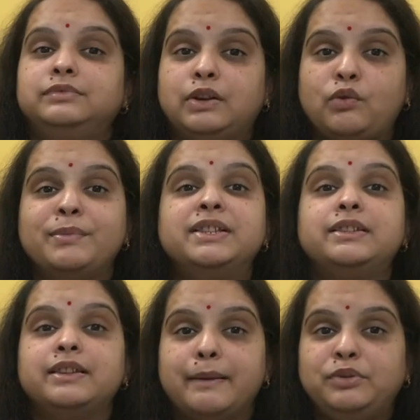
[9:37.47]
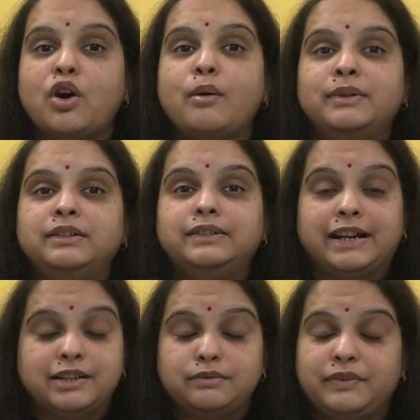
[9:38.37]
the woman's abdomen,
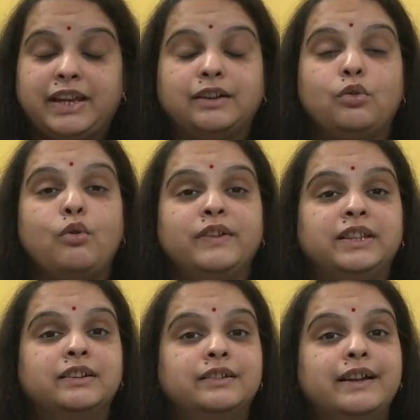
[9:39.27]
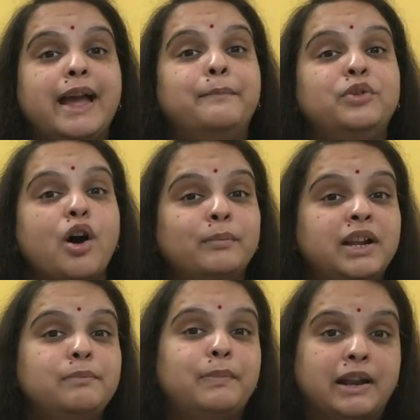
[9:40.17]
that is, we can go with the
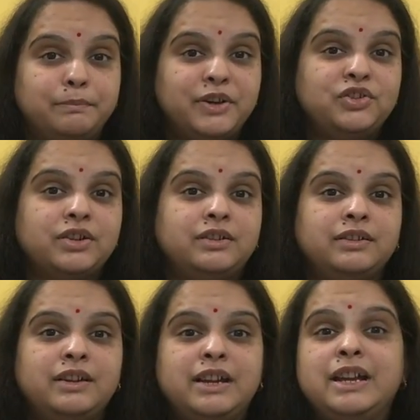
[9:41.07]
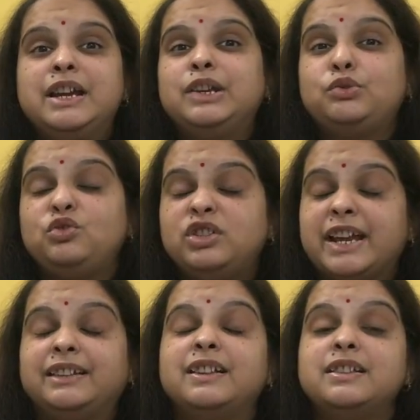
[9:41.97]
abdominal palpation to
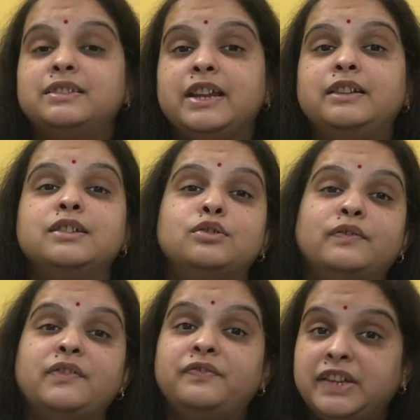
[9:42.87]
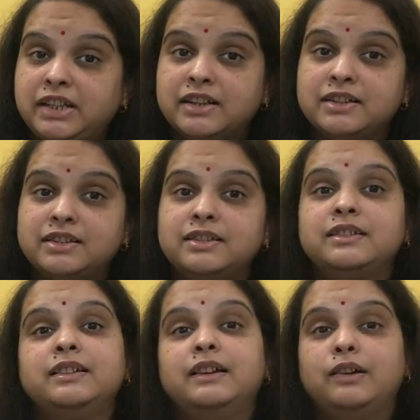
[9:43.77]
check the status of the
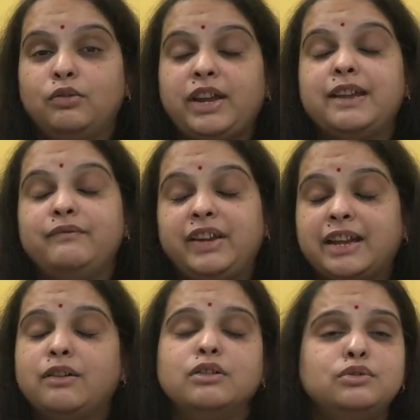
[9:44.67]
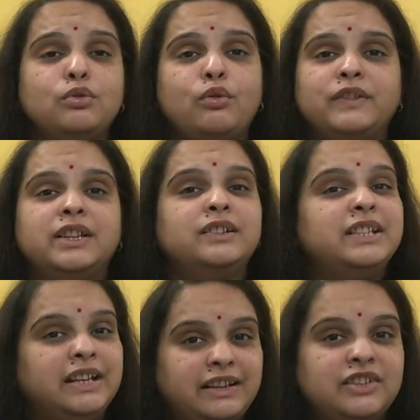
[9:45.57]
fetus. Okay, we can also go with the
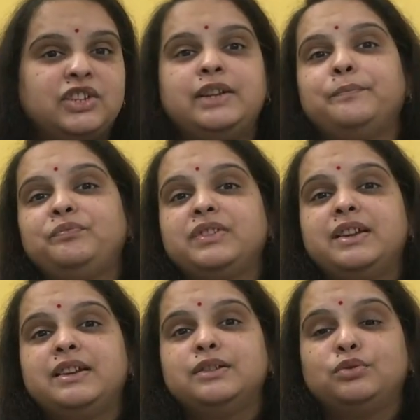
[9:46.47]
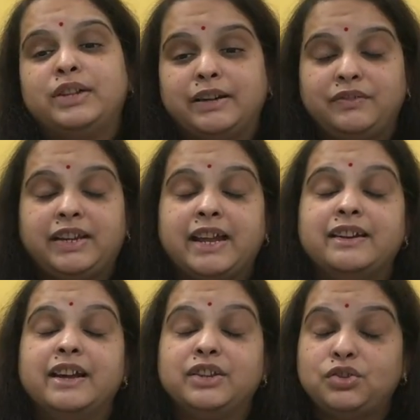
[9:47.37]
CTG so that we
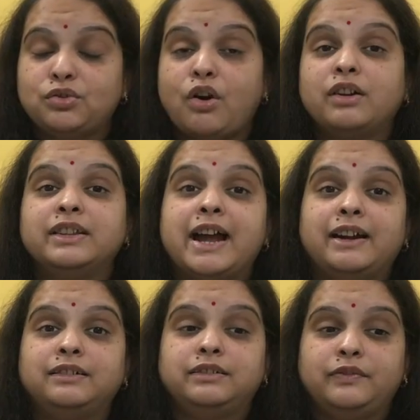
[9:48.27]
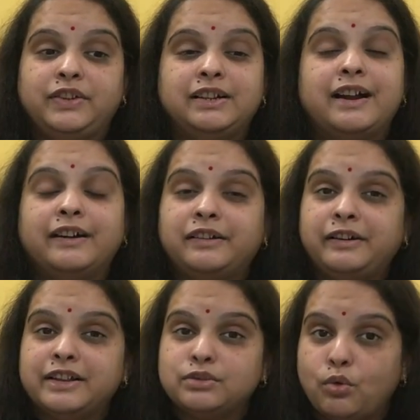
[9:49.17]
can assure that the fetal heart
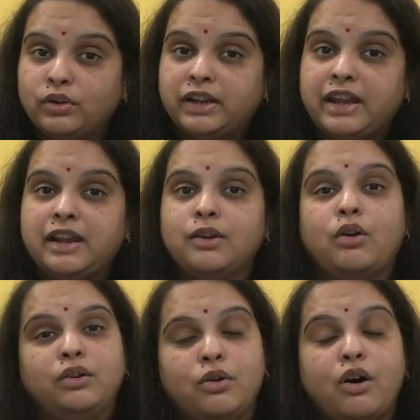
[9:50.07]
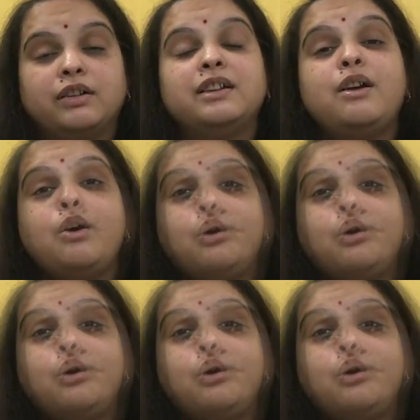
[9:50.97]
rate is okay or not,